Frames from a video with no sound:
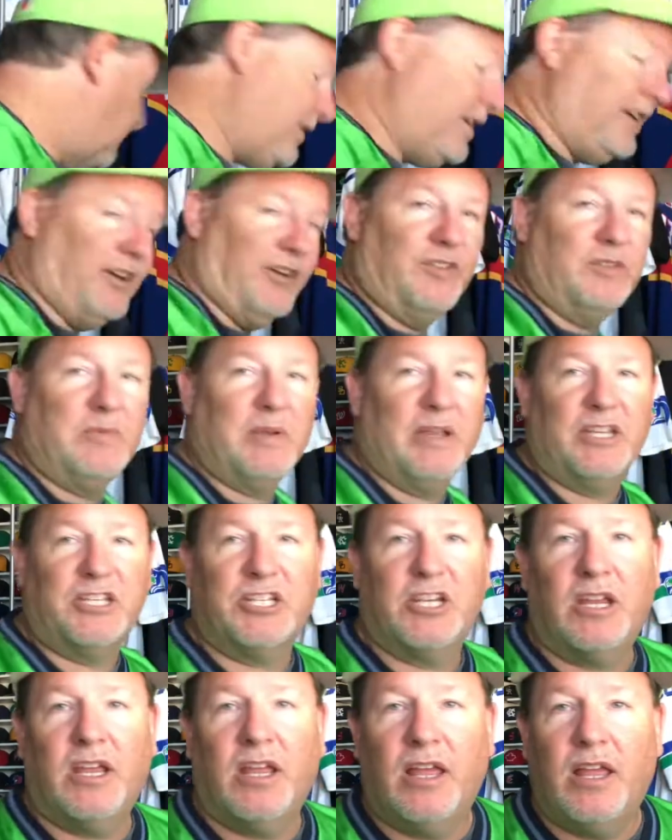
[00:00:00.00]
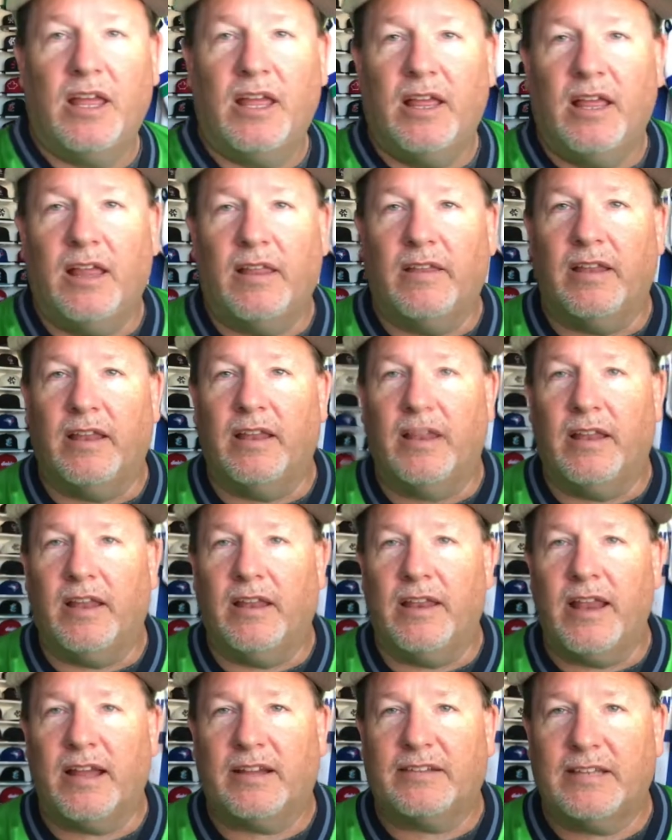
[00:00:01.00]
a figure of speech.
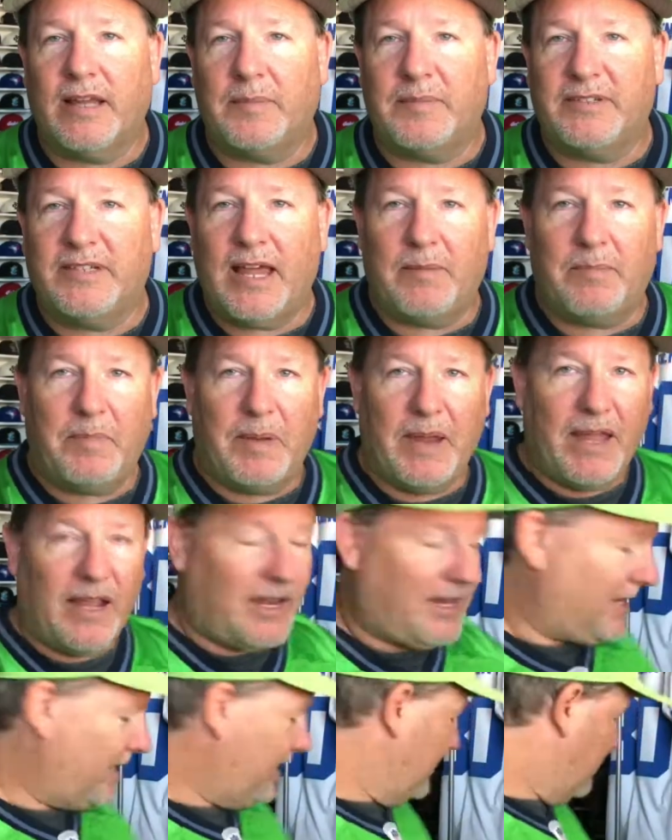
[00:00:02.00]
Next upset pick.